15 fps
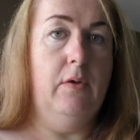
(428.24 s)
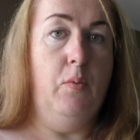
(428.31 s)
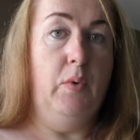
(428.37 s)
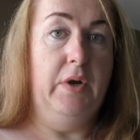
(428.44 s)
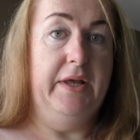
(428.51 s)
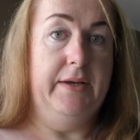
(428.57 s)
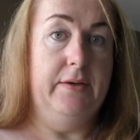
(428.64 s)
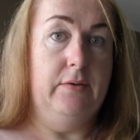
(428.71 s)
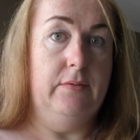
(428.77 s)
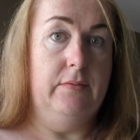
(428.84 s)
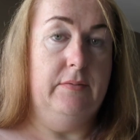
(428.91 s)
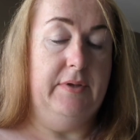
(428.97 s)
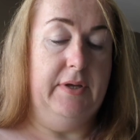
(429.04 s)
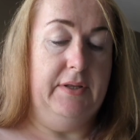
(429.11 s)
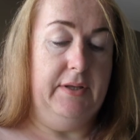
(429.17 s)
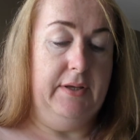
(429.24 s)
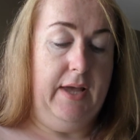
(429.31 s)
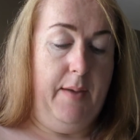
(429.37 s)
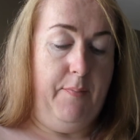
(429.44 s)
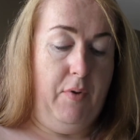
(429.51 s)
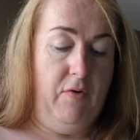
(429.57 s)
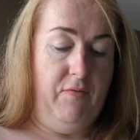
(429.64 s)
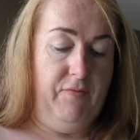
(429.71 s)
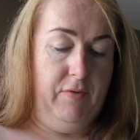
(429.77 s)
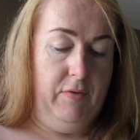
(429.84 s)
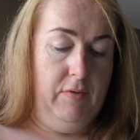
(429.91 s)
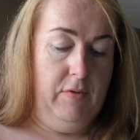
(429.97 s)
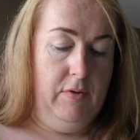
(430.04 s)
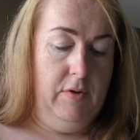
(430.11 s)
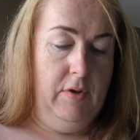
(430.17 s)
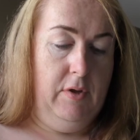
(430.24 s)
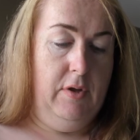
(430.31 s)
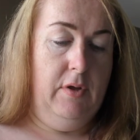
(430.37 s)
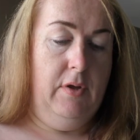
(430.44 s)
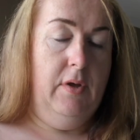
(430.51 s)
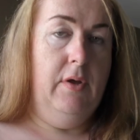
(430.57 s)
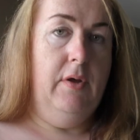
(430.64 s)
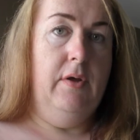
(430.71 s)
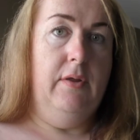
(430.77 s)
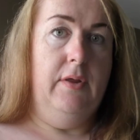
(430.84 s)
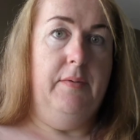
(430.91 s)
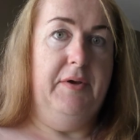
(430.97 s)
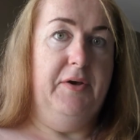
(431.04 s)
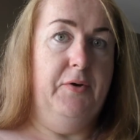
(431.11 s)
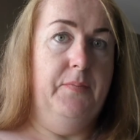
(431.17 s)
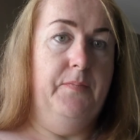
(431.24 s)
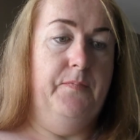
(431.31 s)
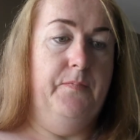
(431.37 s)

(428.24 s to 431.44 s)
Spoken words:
When I can get the cap off. There we go.